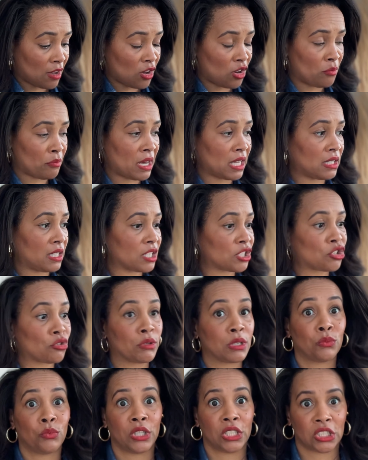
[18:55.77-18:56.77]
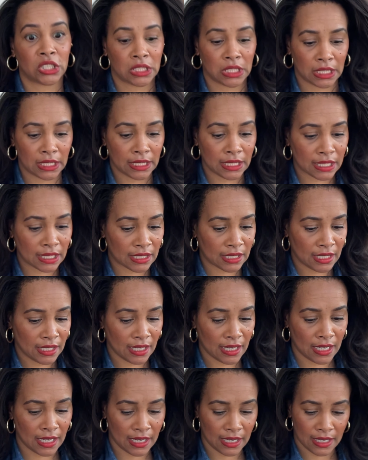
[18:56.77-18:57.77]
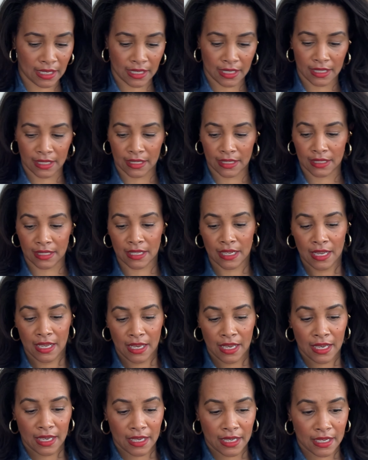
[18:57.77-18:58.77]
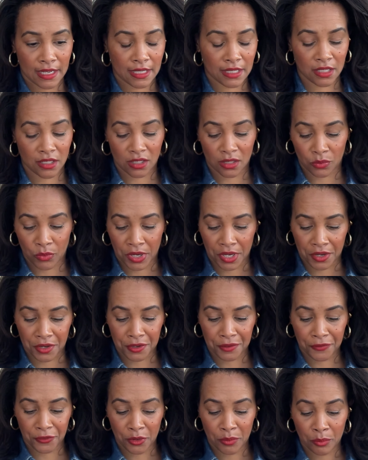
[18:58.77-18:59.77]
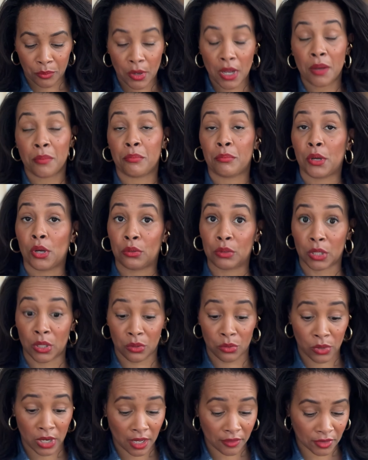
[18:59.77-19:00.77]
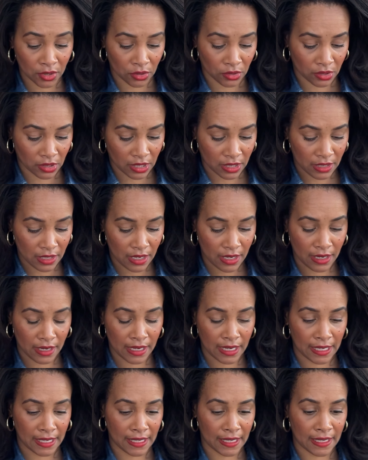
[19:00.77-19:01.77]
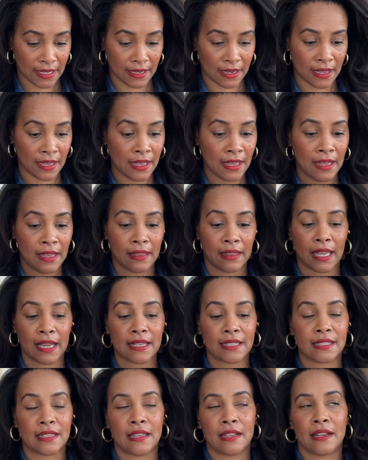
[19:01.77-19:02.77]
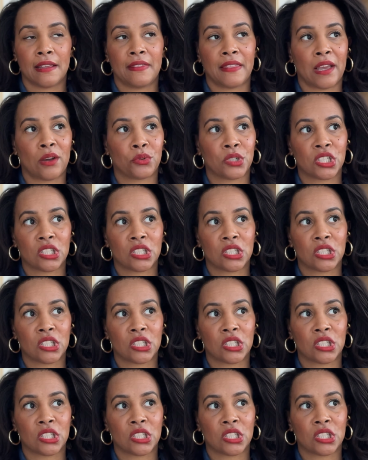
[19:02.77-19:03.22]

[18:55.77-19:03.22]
on my luxury wish list and it is a sweater from polo, Ralph Lauren. And like I said in that